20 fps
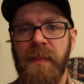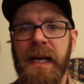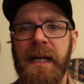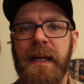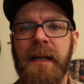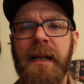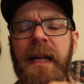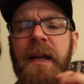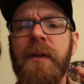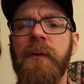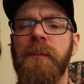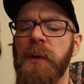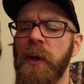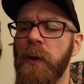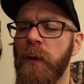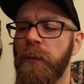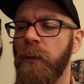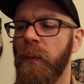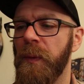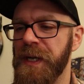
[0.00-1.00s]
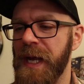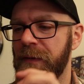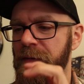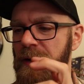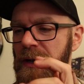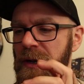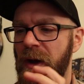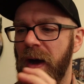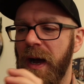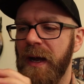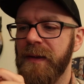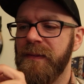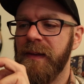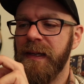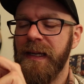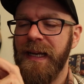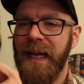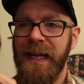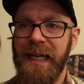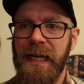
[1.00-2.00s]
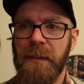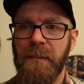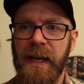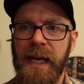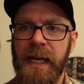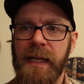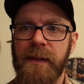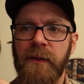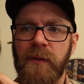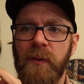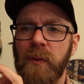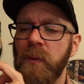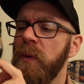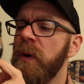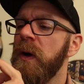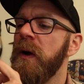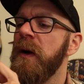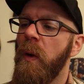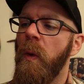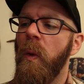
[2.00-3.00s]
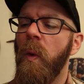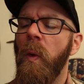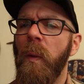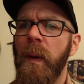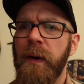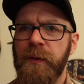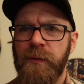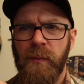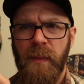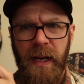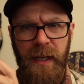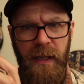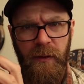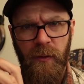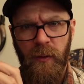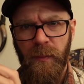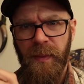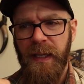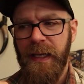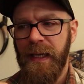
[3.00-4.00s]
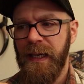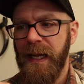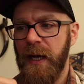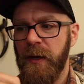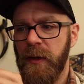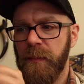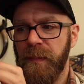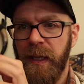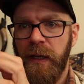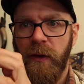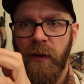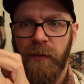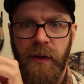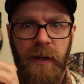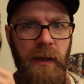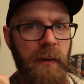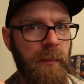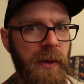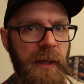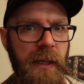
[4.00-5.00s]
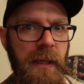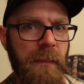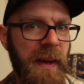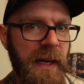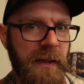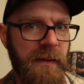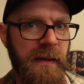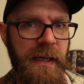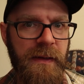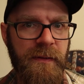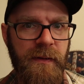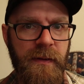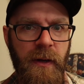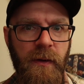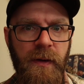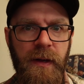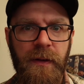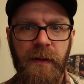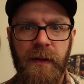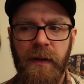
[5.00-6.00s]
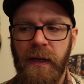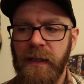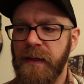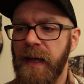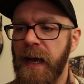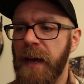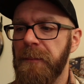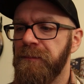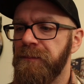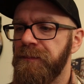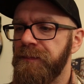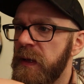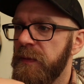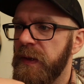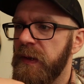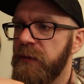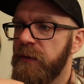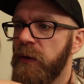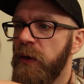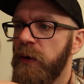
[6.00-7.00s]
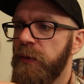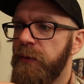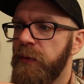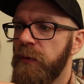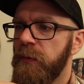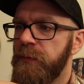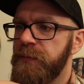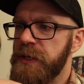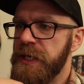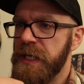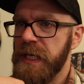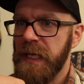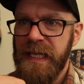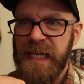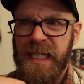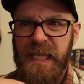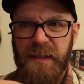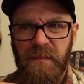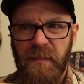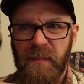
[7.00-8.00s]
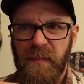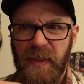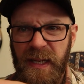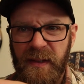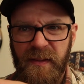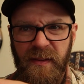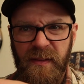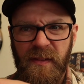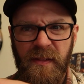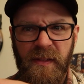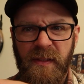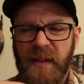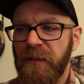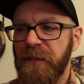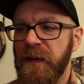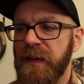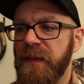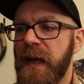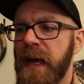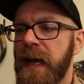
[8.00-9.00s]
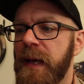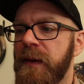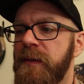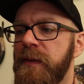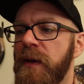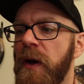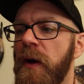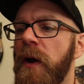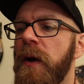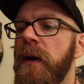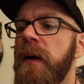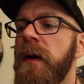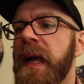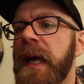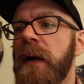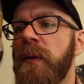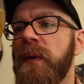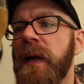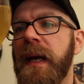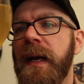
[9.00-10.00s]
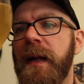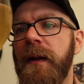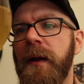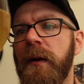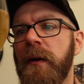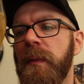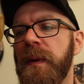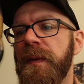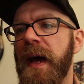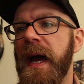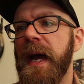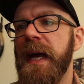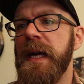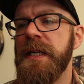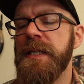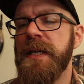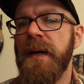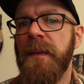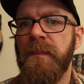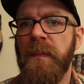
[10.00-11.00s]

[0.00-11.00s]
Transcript: mead. And it is beautiful when you have a nice, clean mead. This will always remain a little bit cloudy because I didn't put any pectinase in there or anything like that. There's lots of chili bits and stuff in there, so it'll get clearer with age.